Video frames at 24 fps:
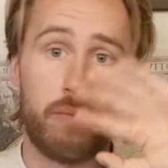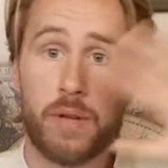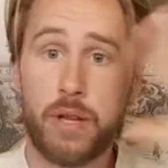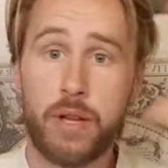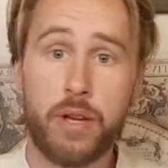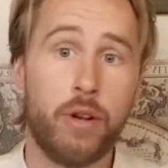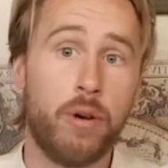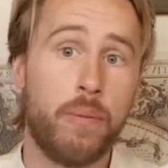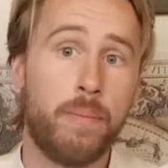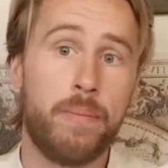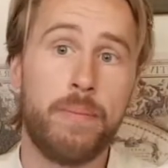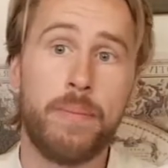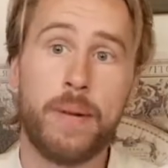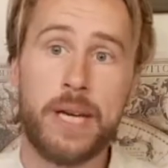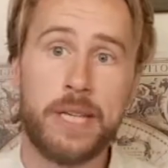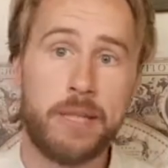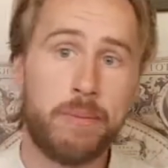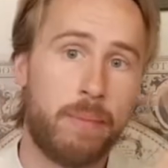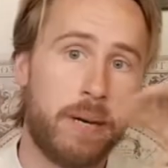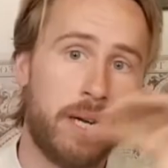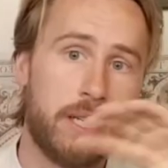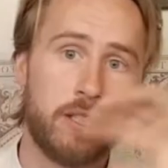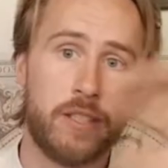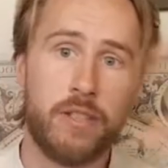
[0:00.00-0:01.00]
you know, nice
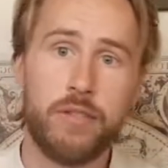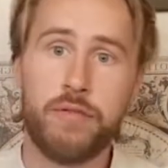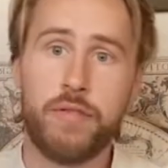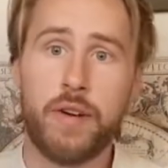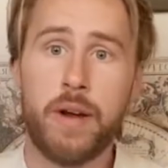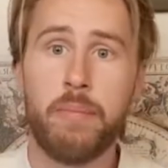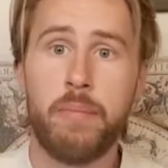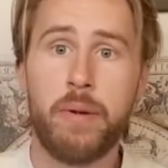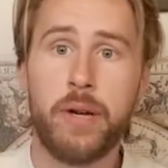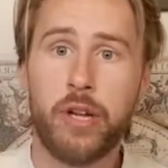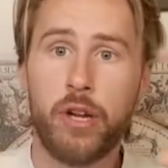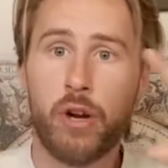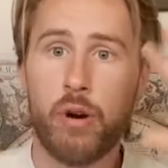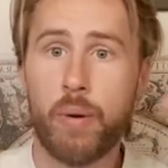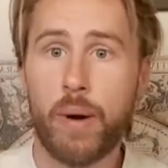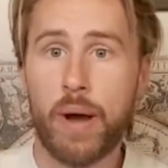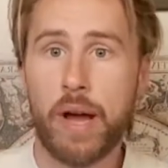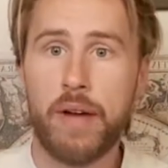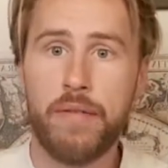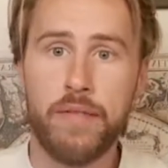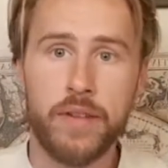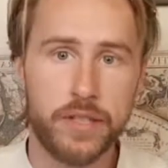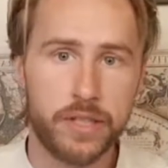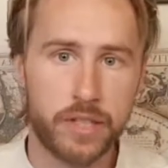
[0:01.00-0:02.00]
pattern fabric or
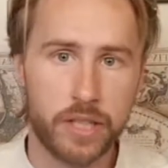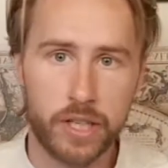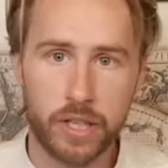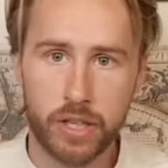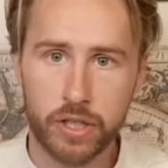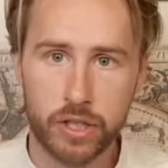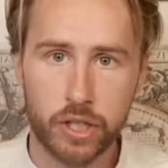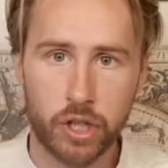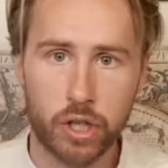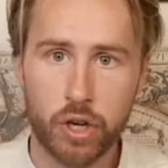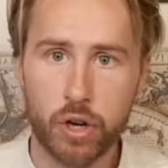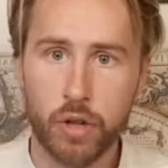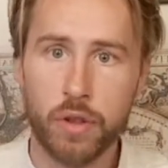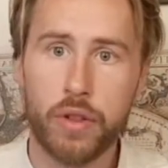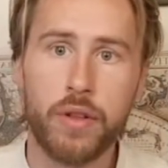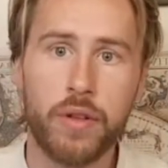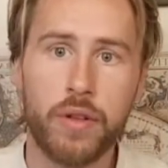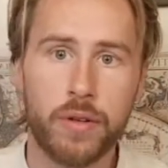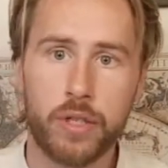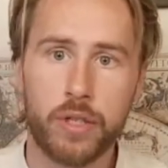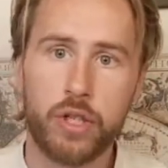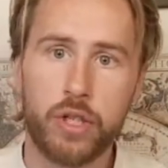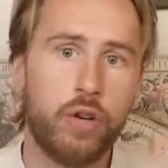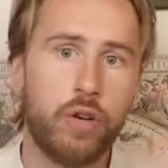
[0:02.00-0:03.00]
whatever to
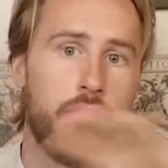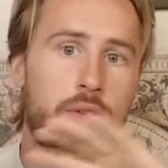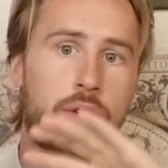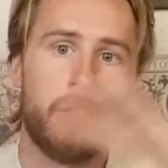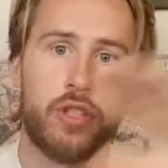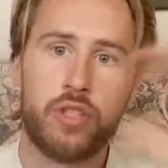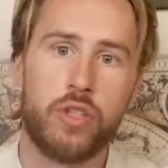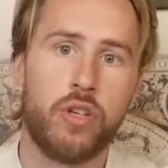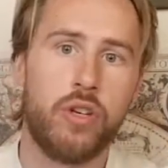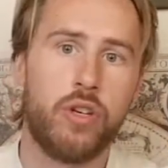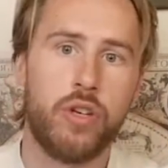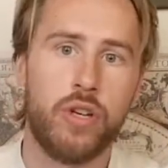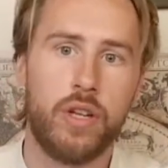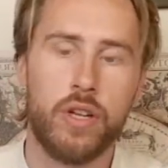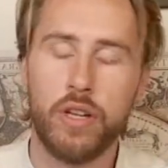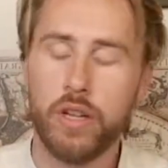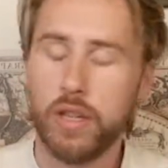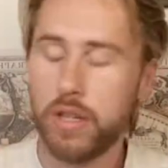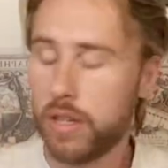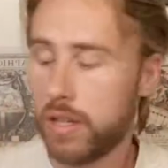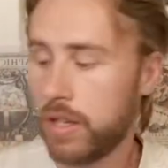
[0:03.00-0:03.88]
cover the sauna,